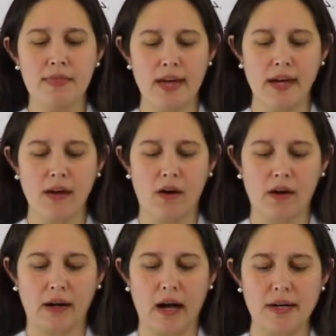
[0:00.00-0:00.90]
they
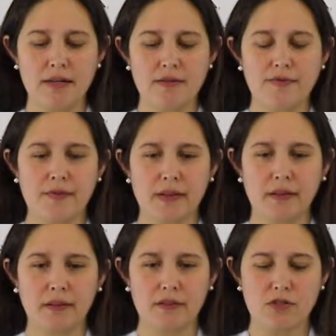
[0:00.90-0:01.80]
are kind of
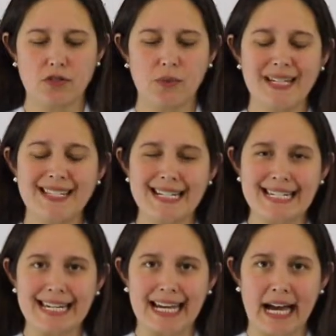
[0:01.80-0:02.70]
squeezing
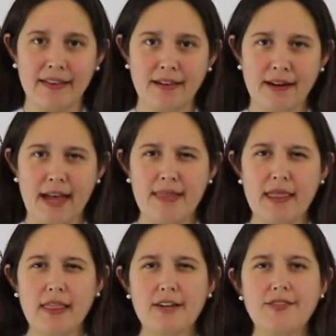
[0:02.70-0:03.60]
together and
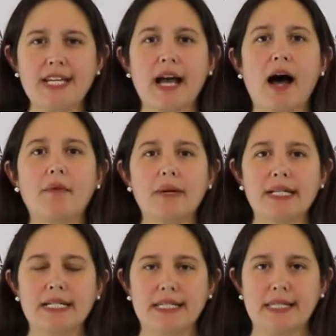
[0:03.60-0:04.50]
then lifting up and
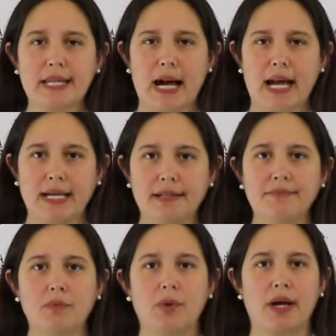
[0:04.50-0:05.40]
inside,
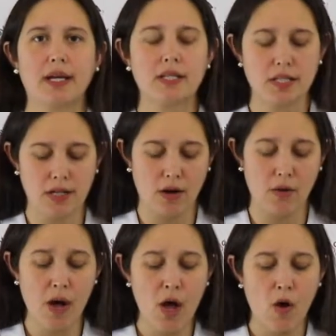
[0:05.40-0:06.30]
okay?
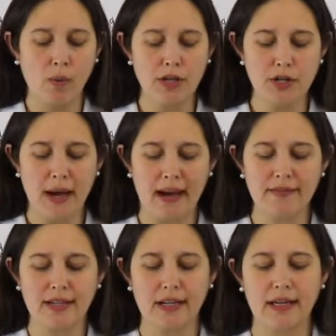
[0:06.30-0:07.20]
So when you
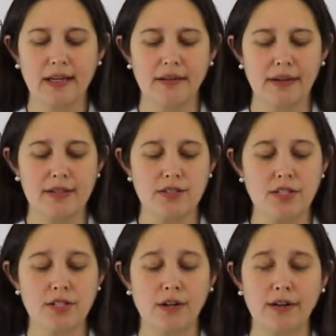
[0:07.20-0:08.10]
have the Kehel
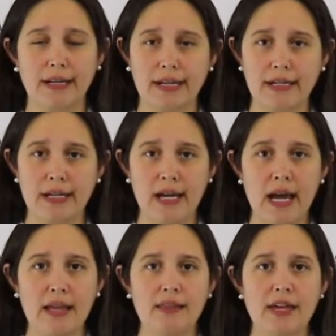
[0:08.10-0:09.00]
inserted,
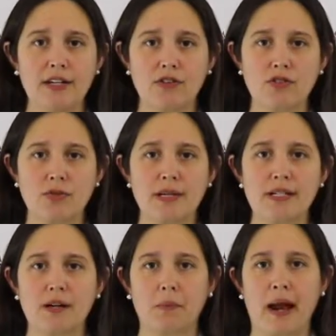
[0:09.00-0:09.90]
then you're
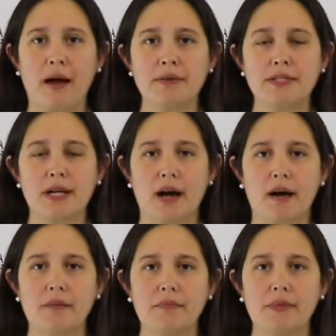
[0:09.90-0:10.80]
squeezing around
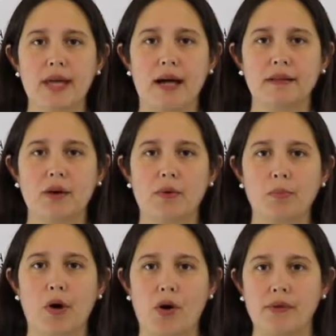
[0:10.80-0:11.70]
that lower
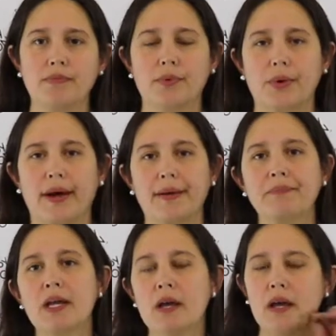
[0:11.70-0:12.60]
ball,
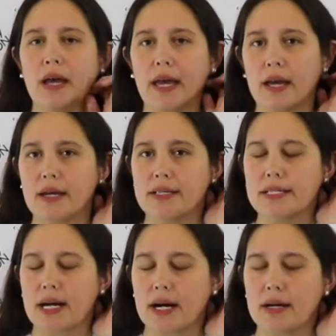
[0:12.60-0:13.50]
okay? And